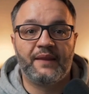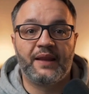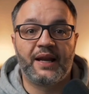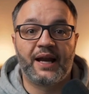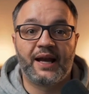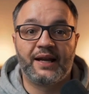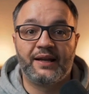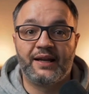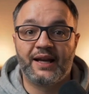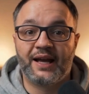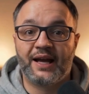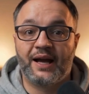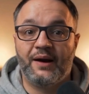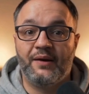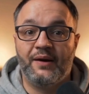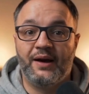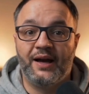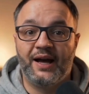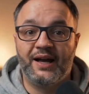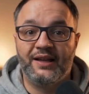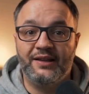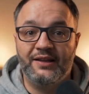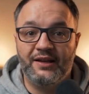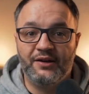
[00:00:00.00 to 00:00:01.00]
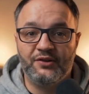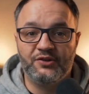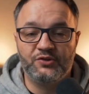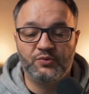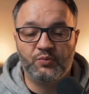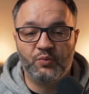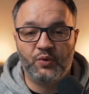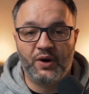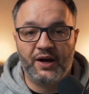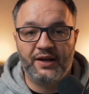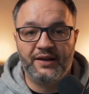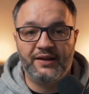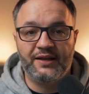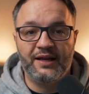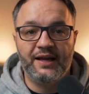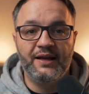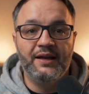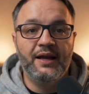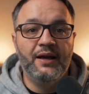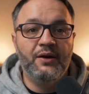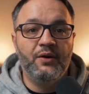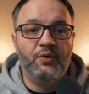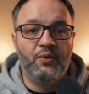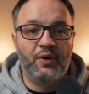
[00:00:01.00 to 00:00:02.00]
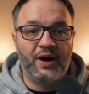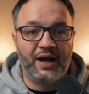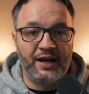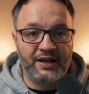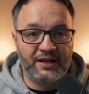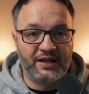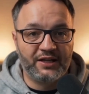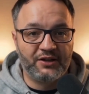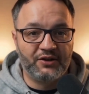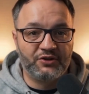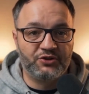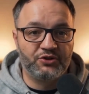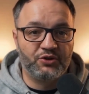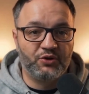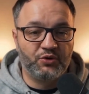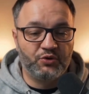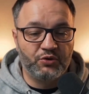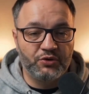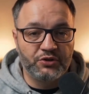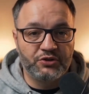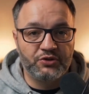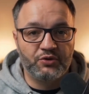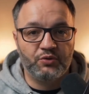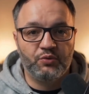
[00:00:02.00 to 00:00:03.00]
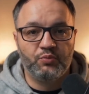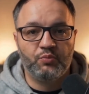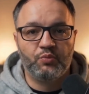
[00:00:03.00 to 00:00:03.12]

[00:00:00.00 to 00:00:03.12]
And then I realized there's one thing that quietly controls